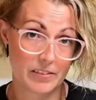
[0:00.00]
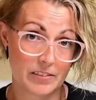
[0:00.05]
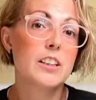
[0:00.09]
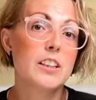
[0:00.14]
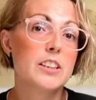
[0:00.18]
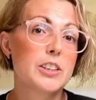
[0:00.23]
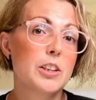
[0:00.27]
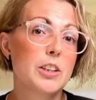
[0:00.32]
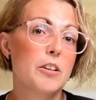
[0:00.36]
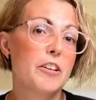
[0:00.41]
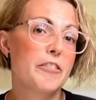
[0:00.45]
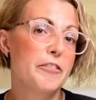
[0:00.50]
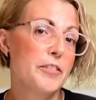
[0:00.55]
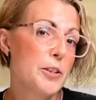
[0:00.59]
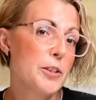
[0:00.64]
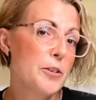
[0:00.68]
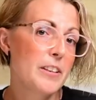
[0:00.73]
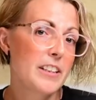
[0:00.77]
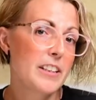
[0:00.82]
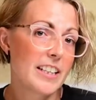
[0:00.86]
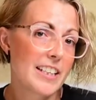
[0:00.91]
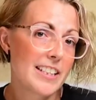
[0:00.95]
So a
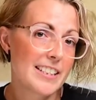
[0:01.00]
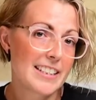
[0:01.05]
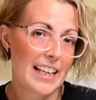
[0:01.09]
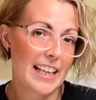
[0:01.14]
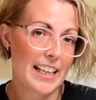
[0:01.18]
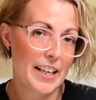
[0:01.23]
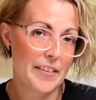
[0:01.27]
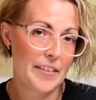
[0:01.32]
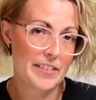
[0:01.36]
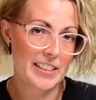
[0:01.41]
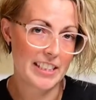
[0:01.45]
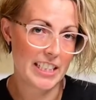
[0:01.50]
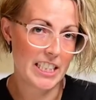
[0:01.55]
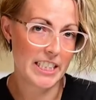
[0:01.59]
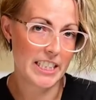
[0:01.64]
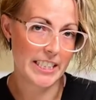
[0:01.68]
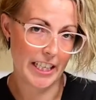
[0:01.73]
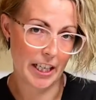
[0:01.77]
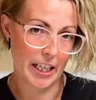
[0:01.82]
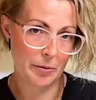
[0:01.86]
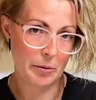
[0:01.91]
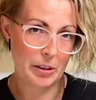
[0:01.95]
few things that I've seen
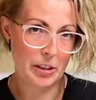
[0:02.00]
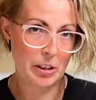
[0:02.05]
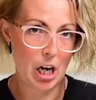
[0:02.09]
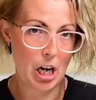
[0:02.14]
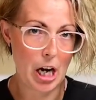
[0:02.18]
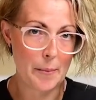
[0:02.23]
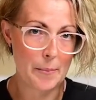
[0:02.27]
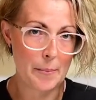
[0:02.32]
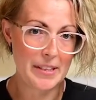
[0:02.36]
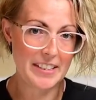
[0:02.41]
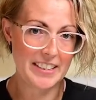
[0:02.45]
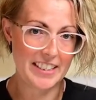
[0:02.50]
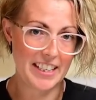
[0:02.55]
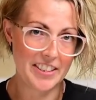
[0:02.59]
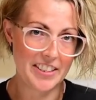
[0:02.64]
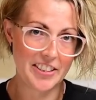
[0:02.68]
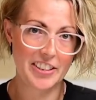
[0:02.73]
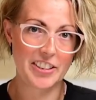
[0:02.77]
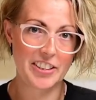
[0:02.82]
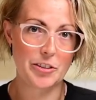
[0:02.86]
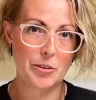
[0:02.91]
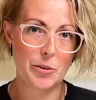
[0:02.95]
done with
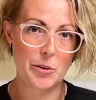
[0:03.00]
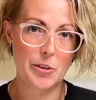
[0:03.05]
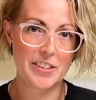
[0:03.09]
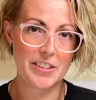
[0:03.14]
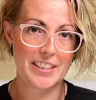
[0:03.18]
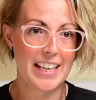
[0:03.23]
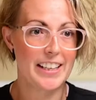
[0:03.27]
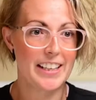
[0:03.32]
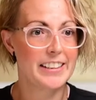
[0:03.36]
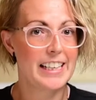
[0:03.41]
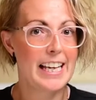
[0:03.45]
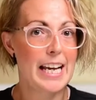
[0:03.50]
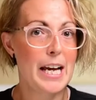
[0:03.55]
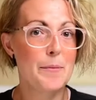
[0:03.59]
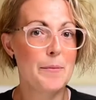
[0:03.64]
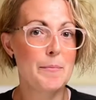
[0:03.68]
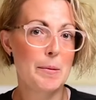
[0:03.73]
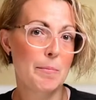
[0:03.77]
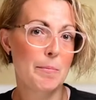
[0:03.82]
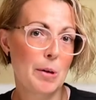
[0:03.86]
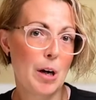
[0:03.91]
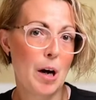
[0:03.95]
compensation controls that can
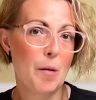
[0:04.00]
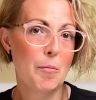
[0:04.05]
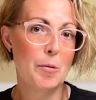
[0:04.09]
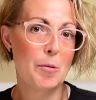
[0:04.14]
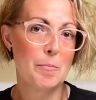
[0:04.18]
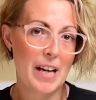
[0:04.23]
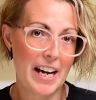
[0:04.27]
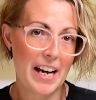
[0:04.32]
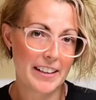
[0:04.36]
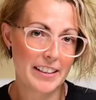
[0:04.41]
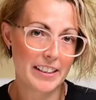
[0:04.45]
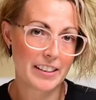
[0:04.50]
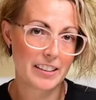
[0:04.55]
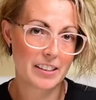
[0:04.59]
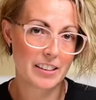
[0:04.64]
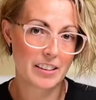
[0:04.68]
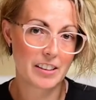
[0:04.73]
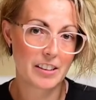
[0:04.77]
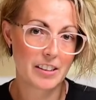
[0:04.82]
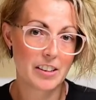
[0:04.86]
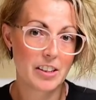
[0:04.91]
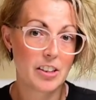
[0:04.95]
be problematic.
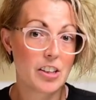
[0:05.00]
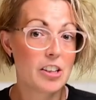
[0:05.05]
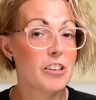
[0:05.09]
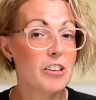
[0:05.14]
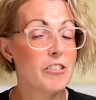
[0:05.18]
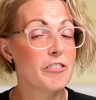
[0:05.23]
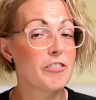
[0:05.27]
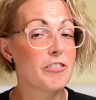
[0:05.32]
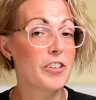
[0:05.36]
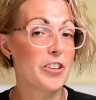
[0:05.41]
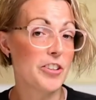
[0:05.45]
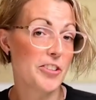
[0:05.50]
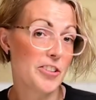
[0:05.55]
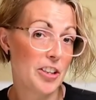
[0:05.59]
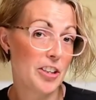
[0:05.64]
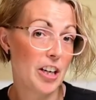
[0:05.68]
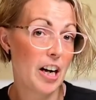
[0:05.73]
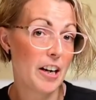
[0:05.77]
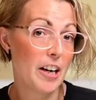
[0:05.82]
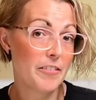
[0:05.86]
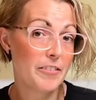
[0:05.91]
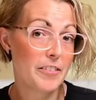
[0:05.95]
First
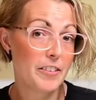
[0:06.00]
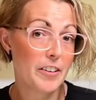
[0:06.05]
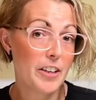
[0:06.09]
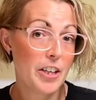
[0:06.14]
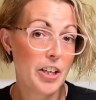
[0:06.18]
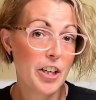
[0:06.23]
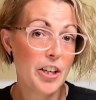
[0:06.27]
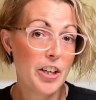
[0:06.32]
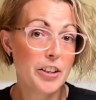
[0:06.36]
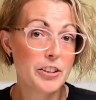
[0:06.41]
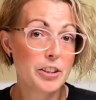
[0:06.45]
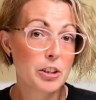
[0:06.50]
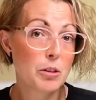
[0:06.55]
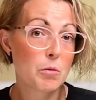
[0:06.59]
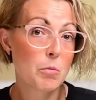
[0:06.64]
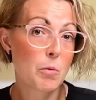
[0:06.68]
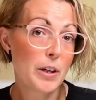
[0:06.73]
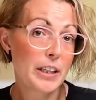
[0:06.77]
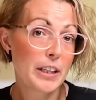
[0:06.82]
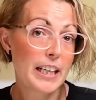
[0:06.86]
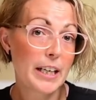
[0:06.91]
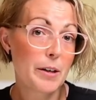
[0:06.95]
off, you're
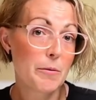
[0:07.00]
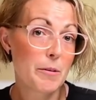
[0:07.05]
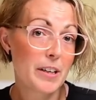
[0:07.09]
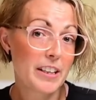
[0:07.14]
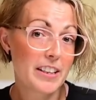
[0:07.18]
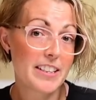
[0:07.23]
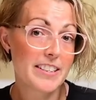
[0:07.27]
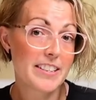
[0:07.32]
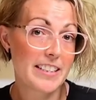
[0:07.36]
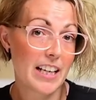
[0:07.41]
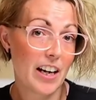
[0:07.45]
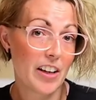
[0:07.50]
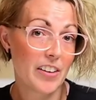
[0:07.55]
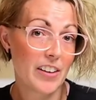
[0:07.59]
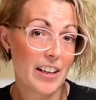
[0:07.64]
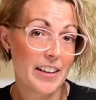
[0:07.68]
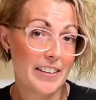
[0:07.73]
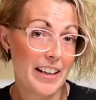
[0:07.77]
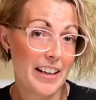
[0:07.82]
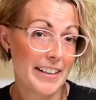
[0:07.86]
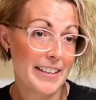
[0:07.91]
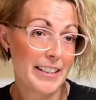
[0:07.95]
working with a cell
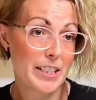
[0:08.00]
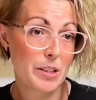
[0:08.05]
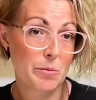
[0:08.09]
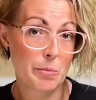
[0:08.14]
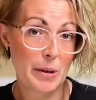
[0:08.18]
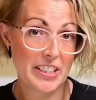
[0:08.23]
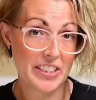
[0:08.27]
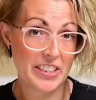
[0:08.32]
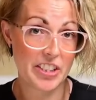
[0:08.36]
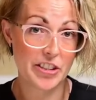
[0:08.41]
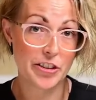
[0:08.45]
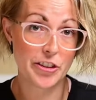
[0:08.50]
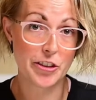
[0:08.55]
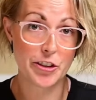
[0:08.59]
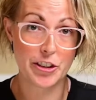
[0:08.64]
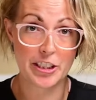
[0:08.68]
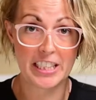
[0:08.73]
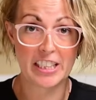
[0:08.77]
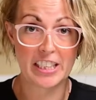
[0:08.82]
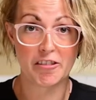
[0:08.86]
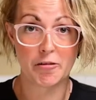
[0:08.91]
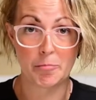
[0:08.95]
line that expresses
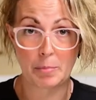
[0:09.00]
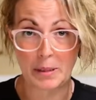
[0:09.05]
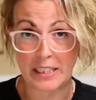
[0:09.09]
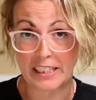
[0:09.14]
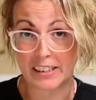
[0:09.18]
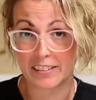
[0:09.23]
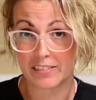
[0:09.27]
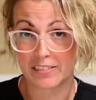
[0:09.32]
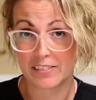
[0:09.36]
GFP.